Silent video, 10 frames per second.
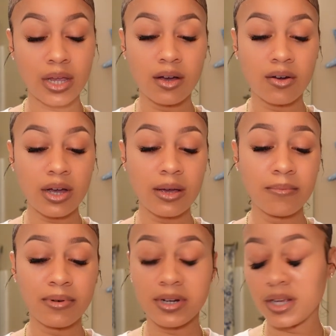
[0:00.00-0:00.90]
okay,
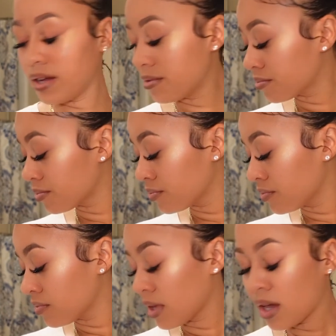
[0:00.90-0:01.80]
pretty.
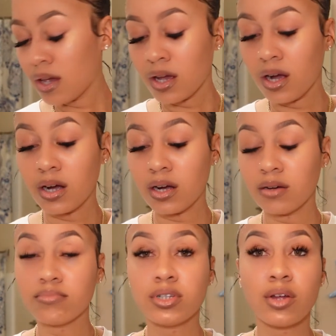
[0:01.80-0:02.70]

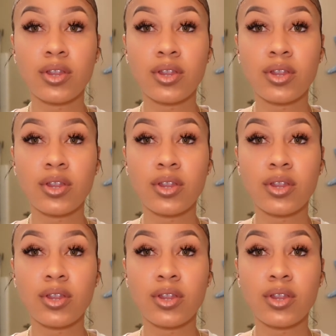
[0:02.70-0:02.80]
So